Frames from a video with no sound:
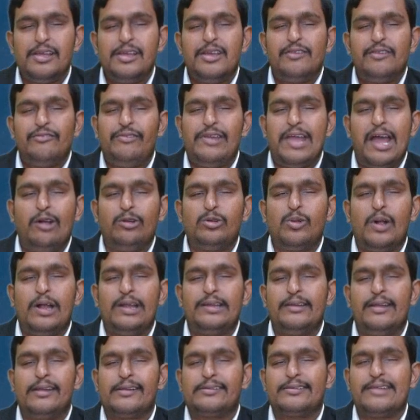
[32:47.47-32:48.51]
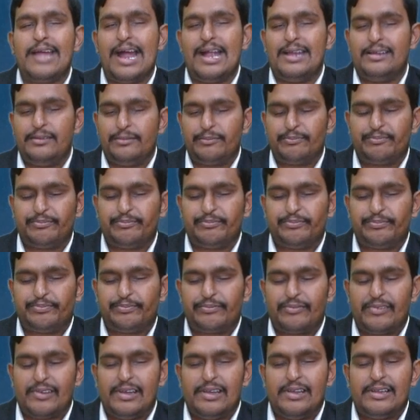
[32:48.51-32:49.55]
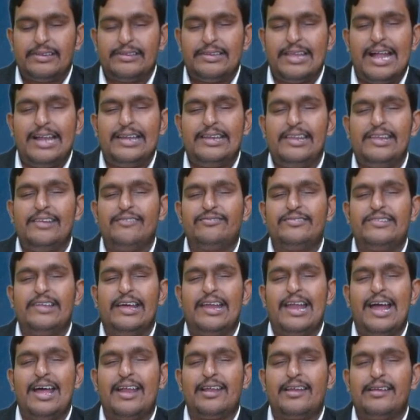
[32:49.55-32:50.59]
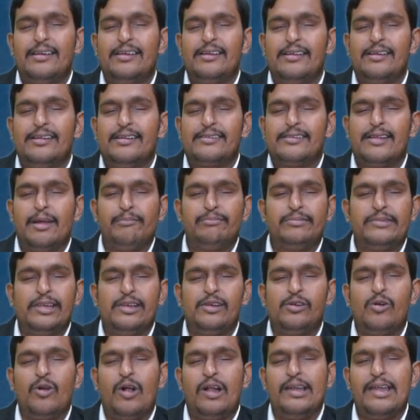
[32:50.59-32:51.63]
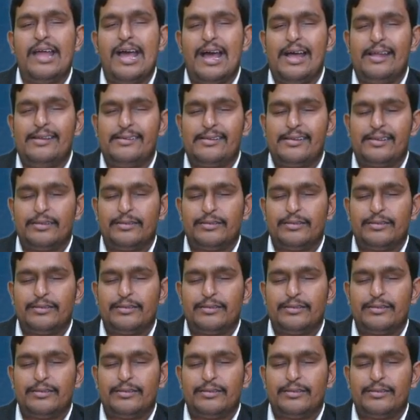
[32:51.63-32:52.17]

we have to understand that if there are something called as,